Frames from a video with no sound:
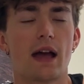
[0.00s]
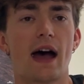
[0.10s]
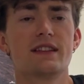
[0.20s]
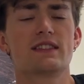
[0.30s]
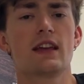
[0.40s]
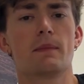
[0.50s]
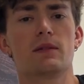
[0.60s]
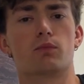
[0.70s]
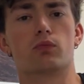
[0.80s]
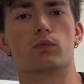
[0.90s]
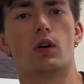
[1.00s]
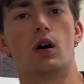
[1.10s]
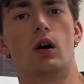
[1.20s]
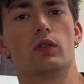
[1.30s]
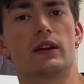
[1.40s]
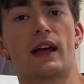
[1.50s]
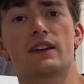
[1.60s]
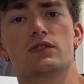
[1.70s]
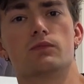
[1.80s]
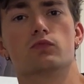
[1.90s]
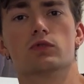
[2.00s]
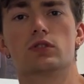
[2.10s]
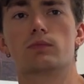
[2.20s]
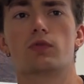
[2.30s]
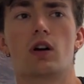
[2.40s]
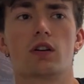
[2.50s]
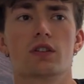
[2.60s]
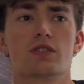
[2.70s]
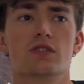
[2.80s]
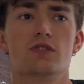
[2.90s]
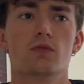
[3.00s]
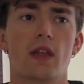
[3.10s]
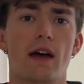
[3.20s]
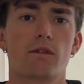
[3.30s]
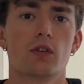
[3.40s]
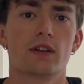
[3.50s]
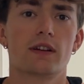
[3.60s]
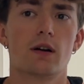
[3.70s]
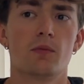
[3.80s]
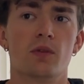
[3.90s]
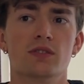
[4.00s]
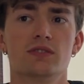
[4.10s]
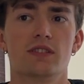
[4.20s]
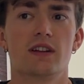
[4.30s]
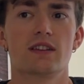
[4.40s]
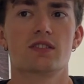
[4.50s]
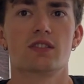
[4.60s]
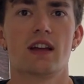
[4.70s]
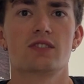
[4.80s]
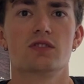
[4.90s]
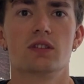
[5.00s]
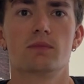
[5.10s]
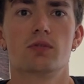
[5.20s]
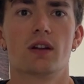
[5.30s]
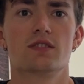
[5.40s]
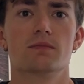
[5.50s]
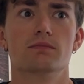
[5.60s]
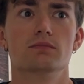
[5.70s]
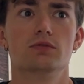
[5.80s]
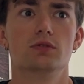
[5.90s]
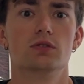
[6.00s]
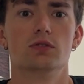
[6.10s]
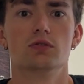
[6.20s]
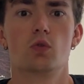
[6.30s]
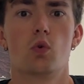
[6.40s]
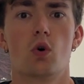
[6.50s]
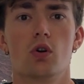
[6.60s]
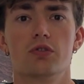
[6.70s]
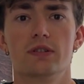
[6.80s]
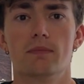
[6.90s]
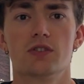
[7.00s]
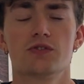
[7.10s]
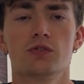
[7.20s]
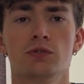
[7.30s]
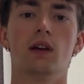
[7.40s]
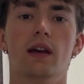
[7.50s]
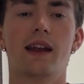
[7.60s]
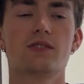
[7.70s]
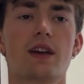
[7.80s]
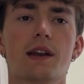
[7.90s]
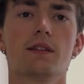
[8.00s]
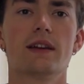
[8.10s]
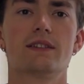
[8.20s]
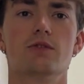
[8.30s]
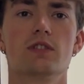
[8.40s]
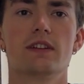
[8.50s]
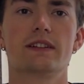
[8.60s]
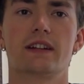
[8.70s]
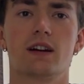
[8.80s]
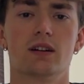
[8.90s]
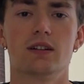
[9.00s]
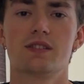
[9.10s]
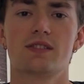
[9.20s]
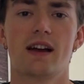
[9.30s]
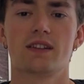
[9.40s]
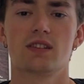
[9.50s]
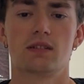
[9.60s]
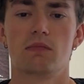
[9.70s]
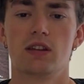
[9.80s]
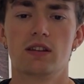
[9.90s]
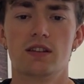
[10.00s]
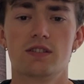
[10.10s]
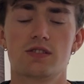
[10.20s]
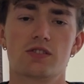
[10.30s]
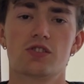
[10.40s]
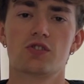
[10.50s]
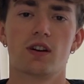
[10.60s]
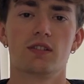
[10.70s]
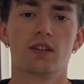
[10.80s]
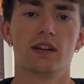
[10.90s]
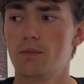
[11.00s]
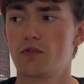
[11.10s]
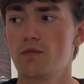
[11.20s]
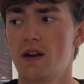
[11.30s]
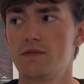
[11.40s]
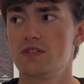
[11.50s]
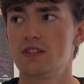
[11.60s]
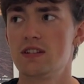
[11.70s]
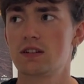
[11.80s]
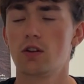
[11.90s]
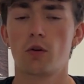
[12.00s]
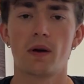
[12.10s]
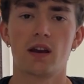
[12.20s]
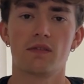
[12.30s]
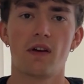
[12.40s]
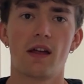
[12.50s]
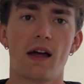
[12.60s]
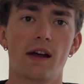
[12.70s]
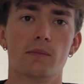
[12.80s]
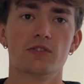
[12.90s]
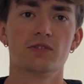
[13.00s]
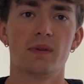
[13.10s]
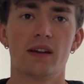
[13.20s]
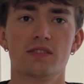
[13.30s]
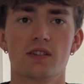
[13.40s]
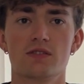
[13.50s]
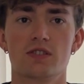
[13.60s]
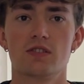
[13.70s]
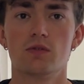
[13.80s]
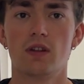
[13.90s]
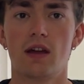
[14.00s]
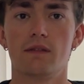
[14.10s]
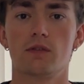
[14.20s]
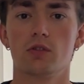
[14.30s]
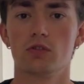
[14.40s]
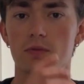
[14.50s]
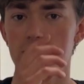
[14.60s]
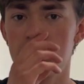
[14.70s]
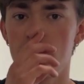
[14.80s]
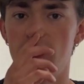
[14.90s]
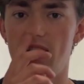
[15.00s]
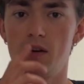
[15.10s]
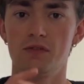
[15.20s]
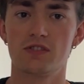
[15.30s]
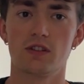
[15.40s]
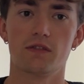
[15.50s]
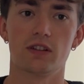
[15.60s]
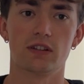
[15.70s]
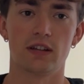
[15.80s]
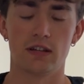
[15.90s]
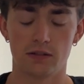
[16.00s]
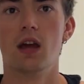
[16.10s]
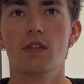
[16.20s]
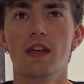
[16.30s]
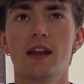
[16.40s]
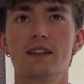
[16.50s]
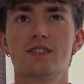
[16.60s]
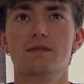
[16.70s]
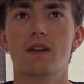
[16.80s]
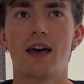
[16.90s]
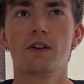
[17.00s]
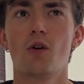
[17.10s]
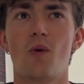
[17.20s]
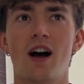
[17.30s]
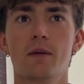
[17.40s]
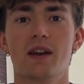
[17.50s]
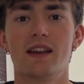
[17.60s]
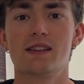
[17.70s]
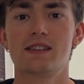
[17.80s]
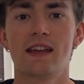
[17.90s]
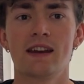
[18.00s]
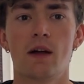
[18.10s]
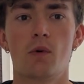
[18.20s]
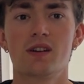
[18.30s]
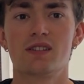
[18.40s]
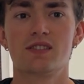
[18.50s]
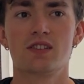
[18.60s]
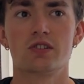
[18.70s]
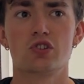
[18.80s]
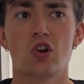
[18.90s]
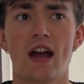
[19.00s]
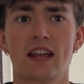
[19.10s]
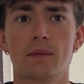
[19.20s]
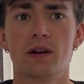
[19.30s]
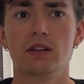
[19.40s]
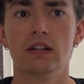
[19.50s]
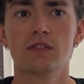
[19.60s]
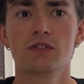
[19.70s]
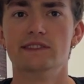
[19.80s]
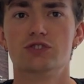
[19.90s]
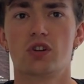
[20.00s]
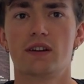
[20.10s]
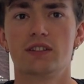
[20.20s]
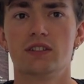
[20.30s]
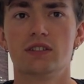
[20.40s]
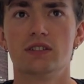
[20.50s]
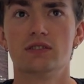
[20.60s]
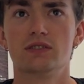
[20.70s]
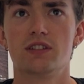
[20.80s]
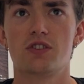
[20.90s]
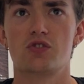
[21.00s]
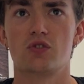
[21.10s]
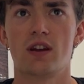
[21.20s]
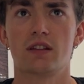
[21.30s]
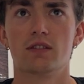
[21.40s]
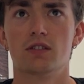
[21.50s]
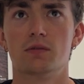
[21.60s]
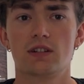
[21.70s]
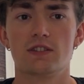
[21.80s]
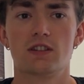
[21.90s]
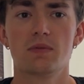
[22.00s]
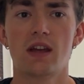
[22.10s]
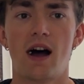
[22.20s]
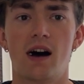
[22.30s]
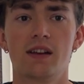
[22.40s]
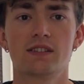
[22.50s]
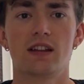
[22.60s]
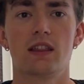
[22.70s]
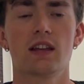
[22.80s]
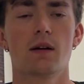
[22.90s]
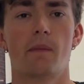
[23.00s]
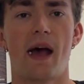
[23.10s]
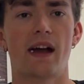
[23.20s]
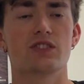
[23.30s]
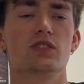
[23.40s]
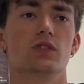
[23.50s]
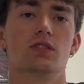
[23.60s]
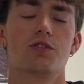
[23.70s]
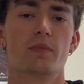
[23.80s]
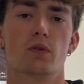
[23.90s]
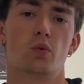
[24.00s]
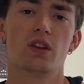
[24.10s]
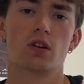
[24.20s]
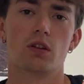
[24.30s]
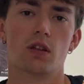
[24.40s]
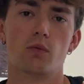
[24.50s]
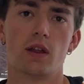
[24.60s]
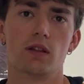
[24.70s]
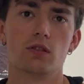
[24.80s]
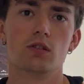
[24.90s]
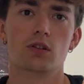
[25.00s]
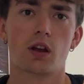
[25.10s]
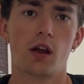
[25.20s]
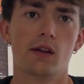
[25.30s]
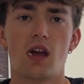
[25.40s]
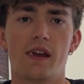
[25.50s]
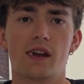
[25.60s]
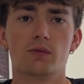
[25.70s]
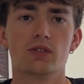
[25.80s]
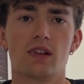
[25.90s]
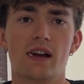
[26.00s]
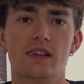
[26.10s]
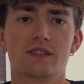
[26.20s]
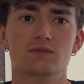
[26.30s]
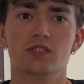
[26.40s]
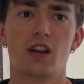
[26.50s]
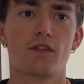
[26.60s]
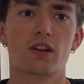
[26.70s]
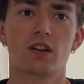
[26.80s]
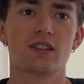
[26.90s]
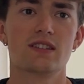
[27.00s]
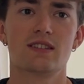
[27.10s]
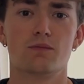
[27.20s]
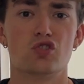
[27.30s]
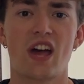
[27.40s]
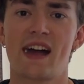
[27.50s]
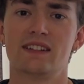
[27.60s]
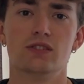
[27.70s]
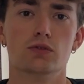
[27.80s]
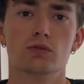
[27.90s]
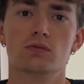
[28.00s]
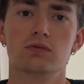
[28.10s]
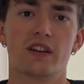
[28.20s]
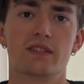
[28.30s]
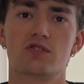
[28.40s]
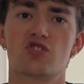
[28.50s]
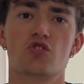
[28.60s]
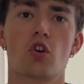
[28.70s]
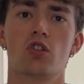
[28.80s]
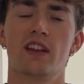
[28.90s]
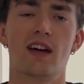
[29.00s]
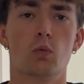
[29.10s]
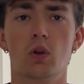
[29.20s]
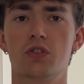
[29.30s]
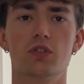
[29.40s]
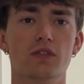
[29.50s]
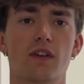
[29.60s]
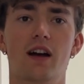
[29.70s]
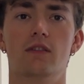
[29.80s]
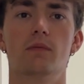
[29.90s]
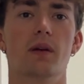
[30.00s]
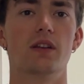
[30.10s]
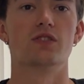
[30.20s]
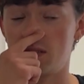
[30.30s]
I'd say I made uh, like actually really good progress just doing that for like a couple months. I think I started actually like put on some good quality muscle. And I was kind of like doing like a cut slash like maintenance, just trying to like improve my physique, lower body fat, higher muscle mass. So I was just doing that for a little bit, chilling out and stuff like that. And then I, I don't know why, but I decided I wanted to start tracking my lifts and trying to get the strength up. Cause to be honest, I think I'm actually a little bit weaker than what I look and I realized you're never gonna see some jack dude like struggling on 135 on bench.